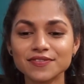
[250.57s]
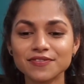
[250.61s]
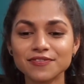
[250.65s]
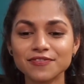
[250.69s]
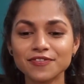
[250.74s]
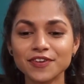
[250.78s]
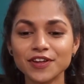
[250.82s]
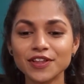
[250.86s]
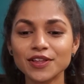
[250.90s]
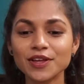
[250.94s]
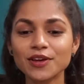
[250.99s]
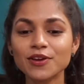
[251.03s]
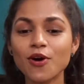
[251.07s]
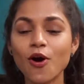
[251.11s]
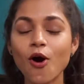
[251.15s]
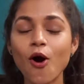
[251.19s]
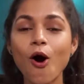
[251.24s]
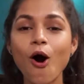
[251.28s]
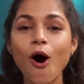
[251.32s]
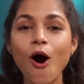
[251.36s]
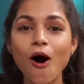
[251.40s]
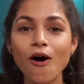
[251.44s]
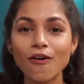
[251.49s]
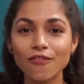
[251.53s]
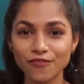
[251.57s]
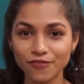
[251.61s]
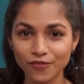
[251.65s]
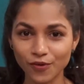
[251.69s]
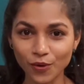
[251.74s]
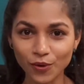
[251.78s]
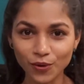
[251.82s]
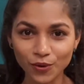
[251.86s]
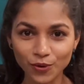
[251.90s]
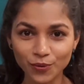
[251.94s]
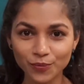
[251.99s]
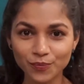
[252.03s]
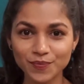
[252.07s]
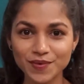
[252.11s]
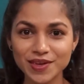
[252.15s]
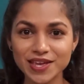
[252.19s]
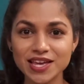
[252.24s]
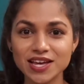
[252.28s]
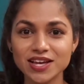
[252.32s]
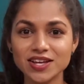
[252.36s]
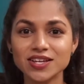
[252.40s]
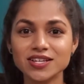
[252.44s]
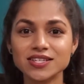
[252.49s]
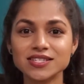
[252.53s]
feeling awful
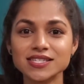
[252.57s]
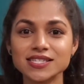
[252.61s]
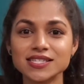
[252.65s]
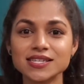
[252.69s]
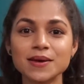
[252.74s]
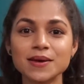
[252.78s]
because,